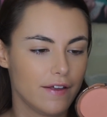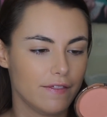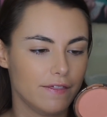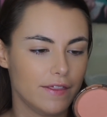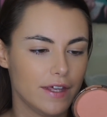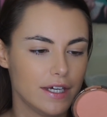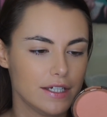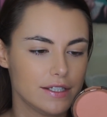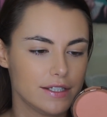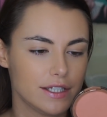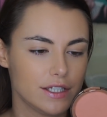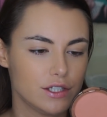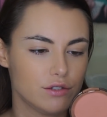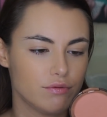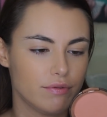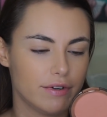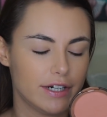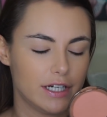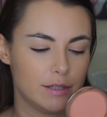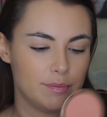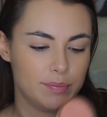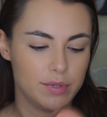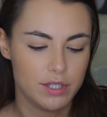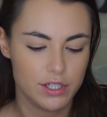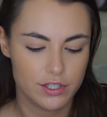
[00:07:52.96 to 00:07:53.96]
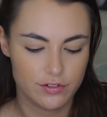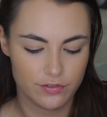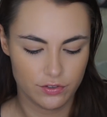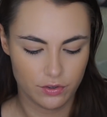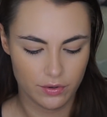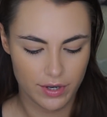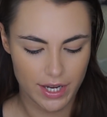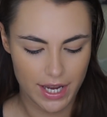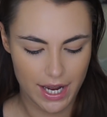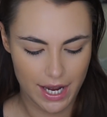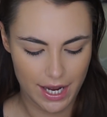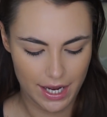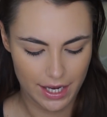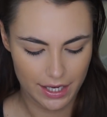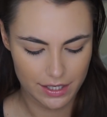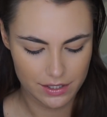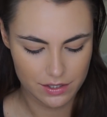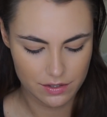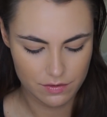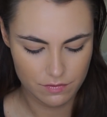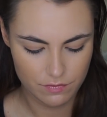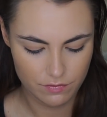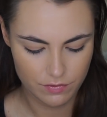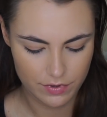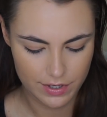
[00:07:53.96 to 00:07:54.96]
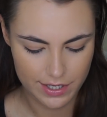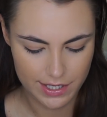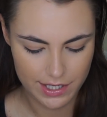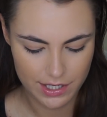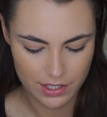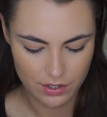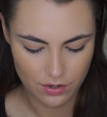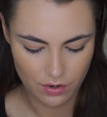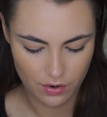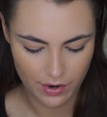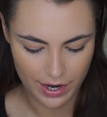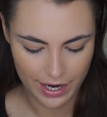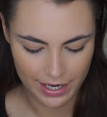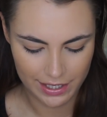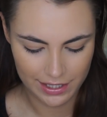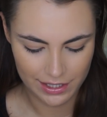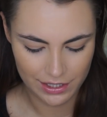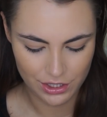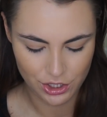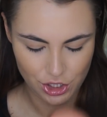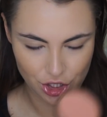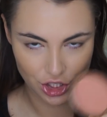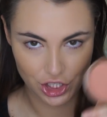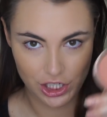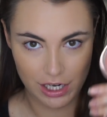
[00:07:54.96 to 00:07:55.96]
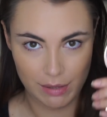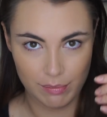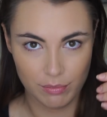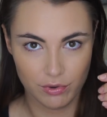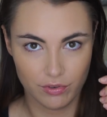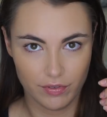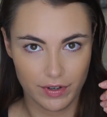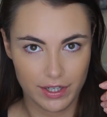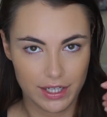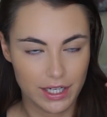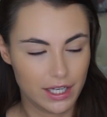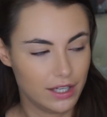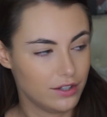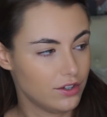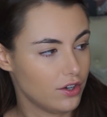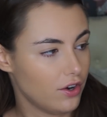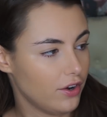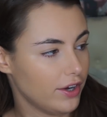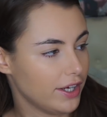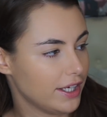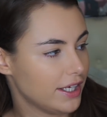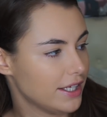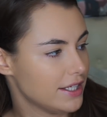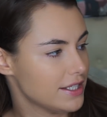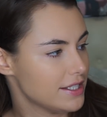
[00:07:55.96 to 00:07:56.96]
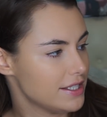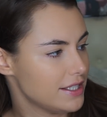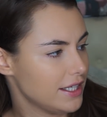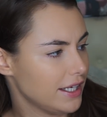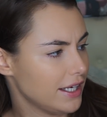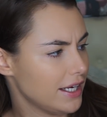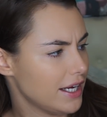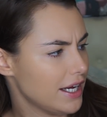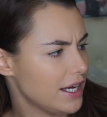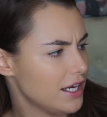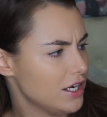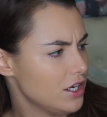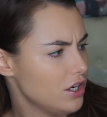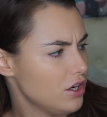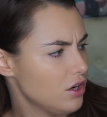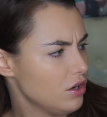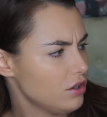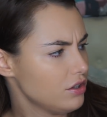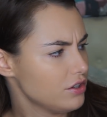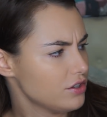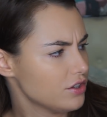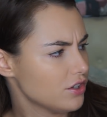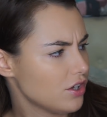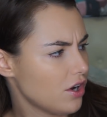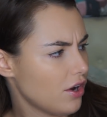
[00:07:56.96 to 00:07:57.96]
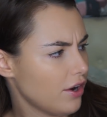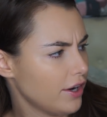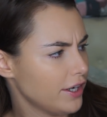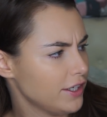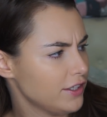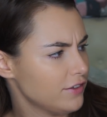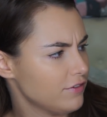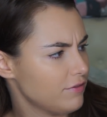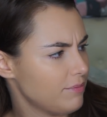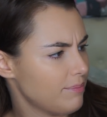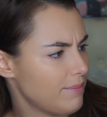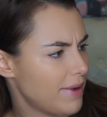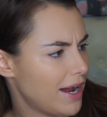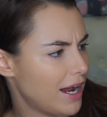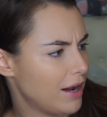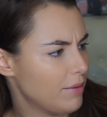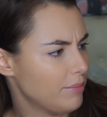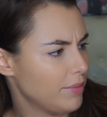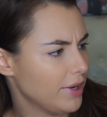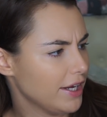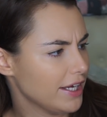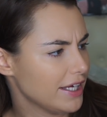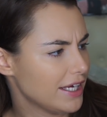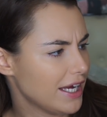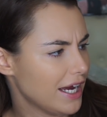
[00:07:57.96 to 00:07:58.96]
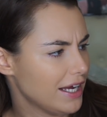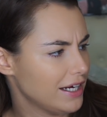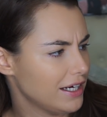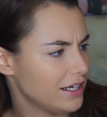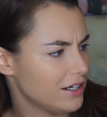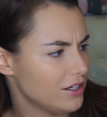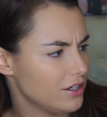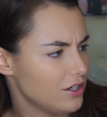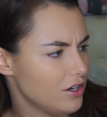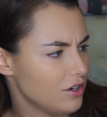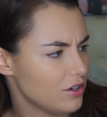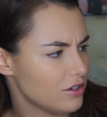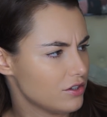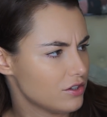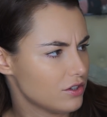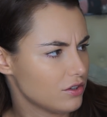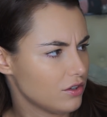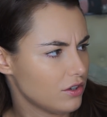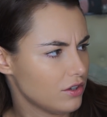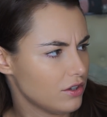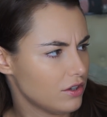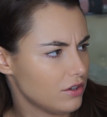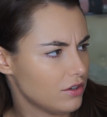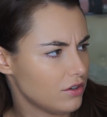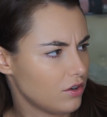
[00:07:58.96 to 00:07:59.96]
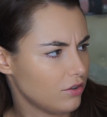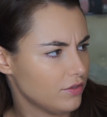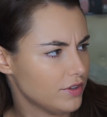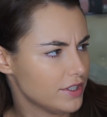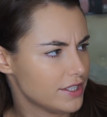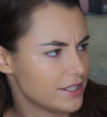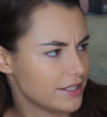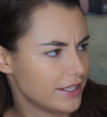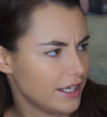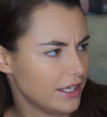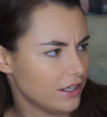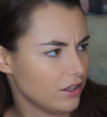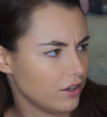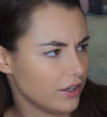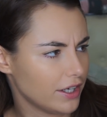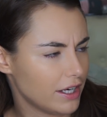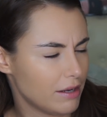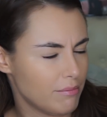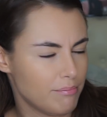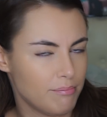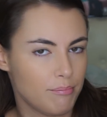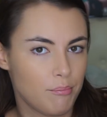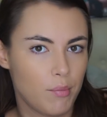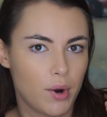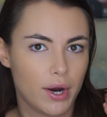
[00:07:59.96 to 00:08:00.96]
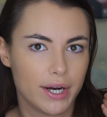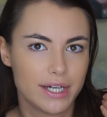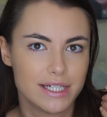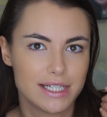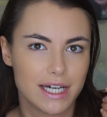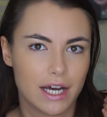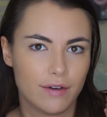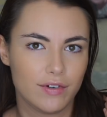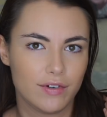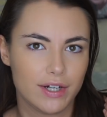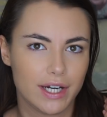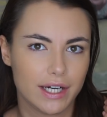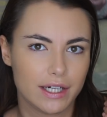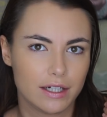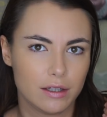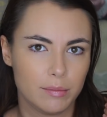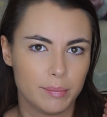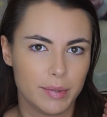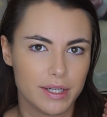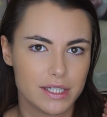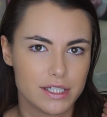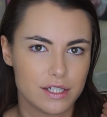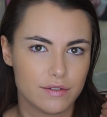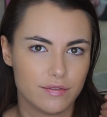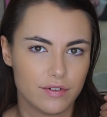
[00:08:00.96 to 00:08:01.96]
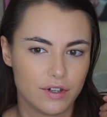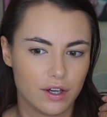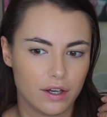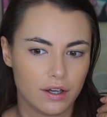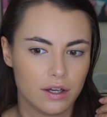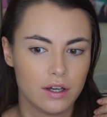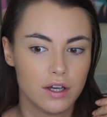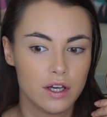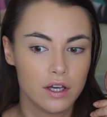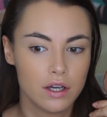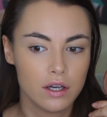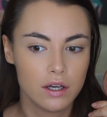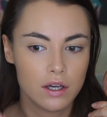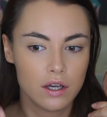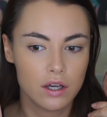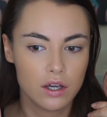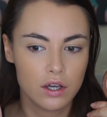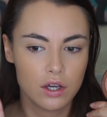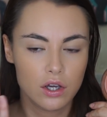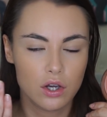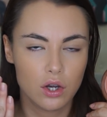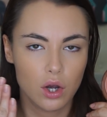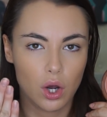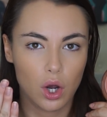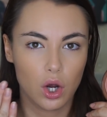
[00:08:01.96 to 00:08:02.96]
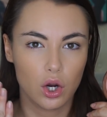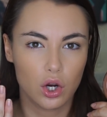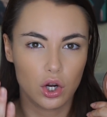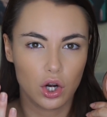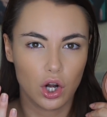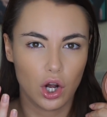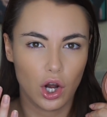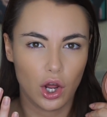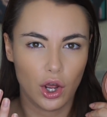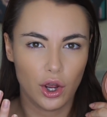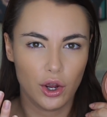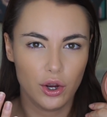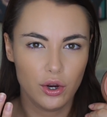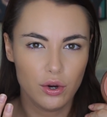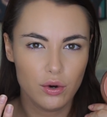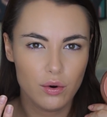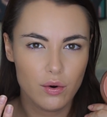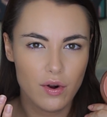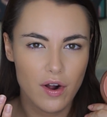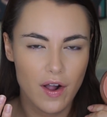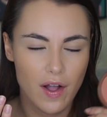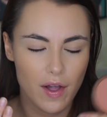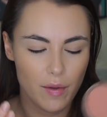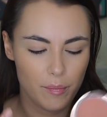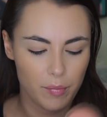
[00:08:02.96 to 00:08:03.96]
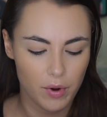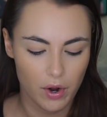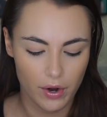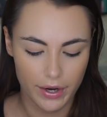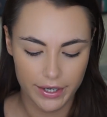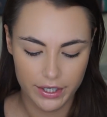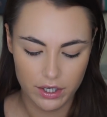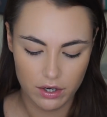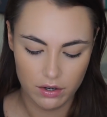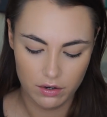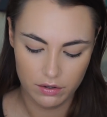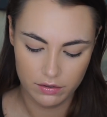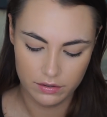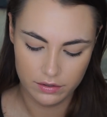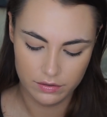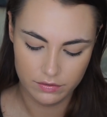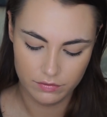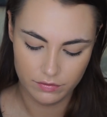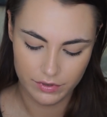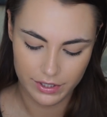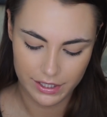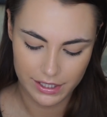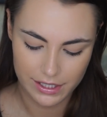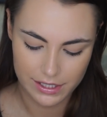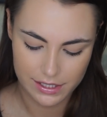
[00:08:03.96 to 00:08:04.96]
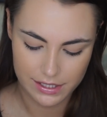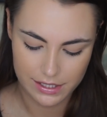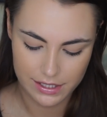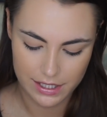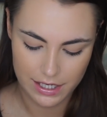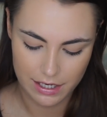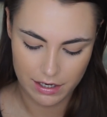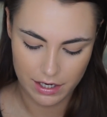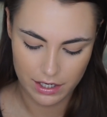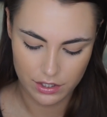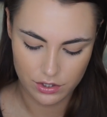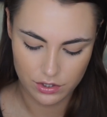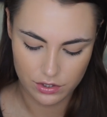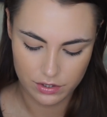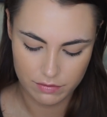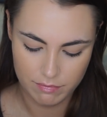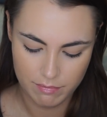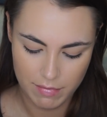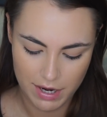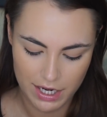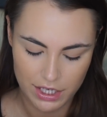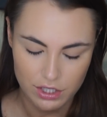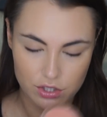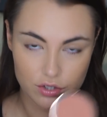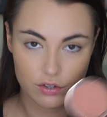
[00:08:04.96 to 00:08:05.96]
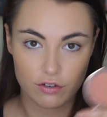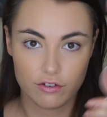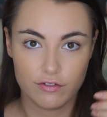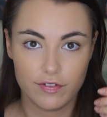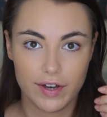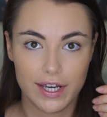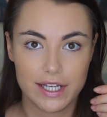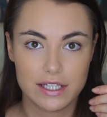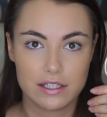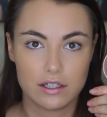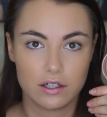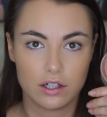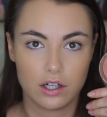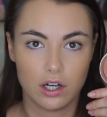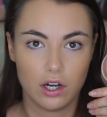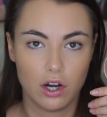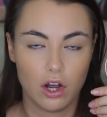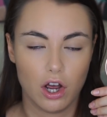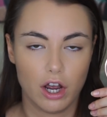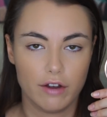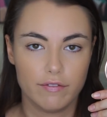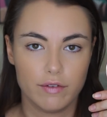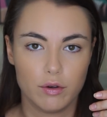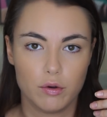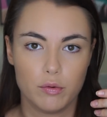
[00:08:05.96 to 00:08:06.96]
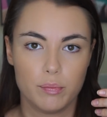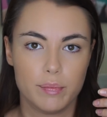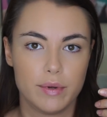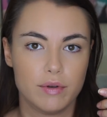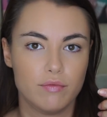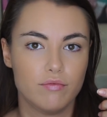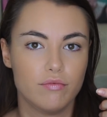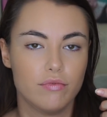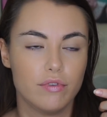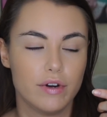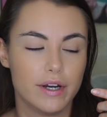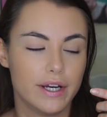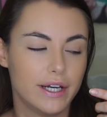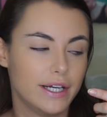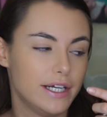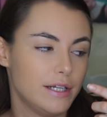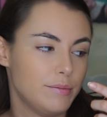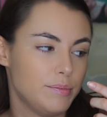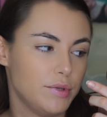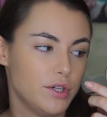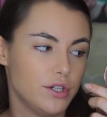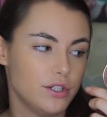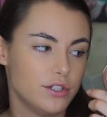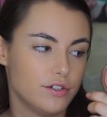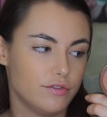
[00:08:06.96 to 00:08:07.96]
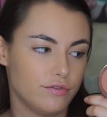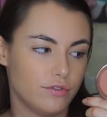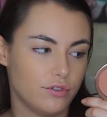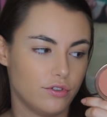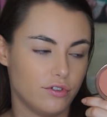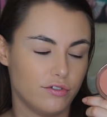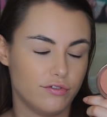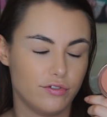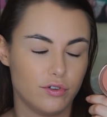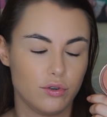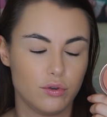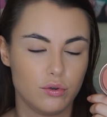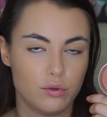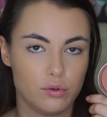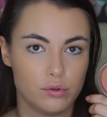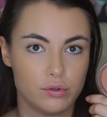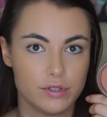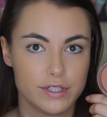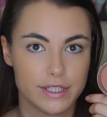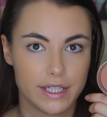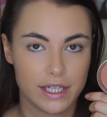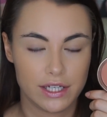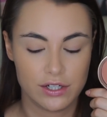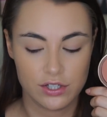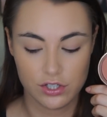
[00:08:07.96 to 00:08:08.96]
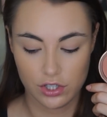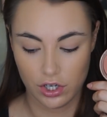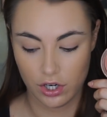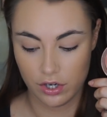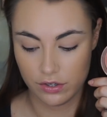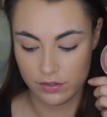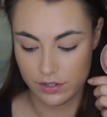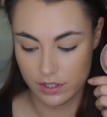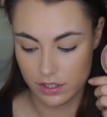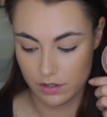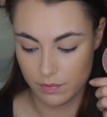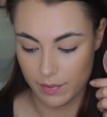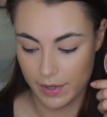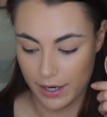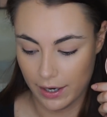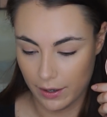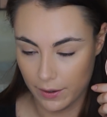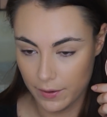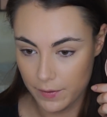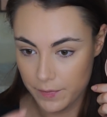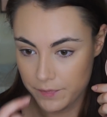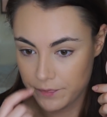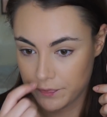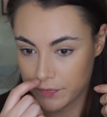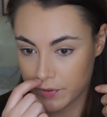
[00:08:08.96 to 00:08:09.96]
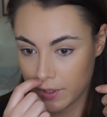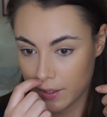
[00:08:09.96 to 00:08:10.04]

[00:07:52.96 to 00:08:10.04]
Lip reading: This is really beautiful. It hasn't really got any shimmer in it that I can see. It looks kind of matte, but again, it looks on the skin like it might a little bit of a glow, but I can't really see. It just makes your face look alive. It would be really beautiful for all skin tones as well.